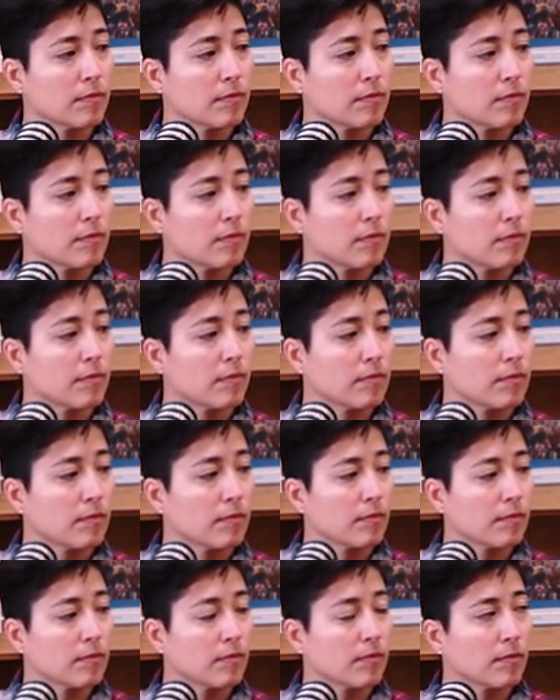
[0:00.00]

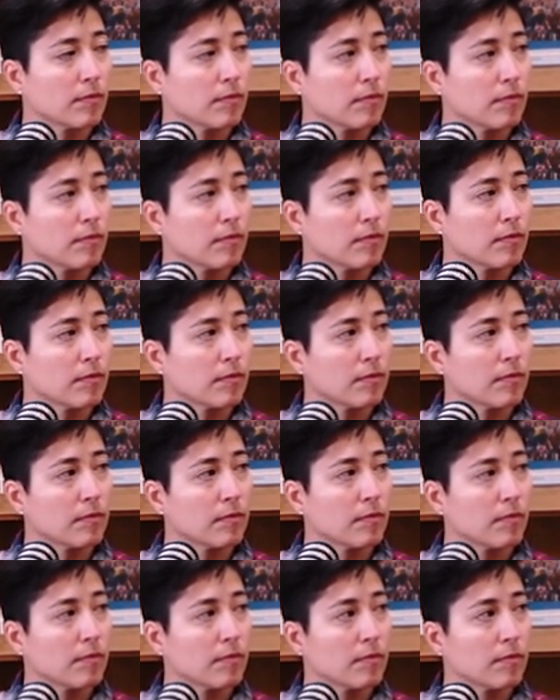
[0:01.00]

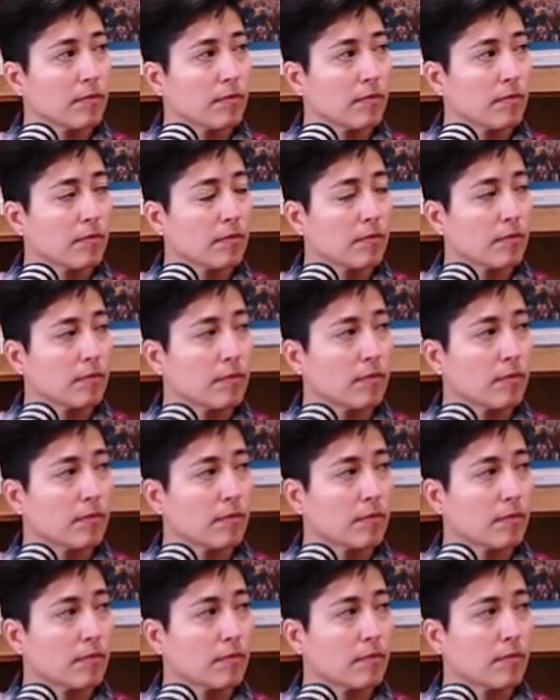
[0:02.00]

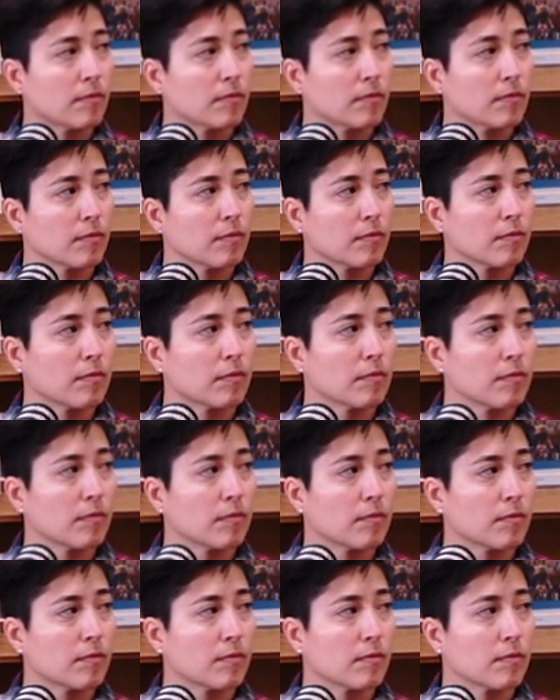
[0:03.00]

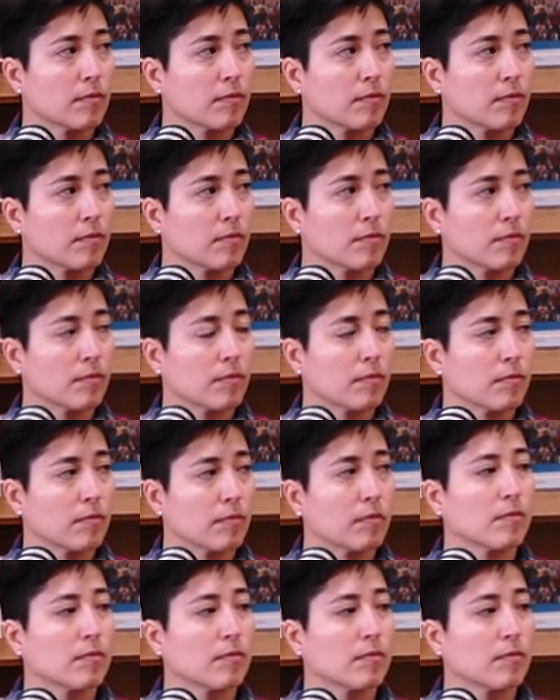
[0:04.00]
(not speaking)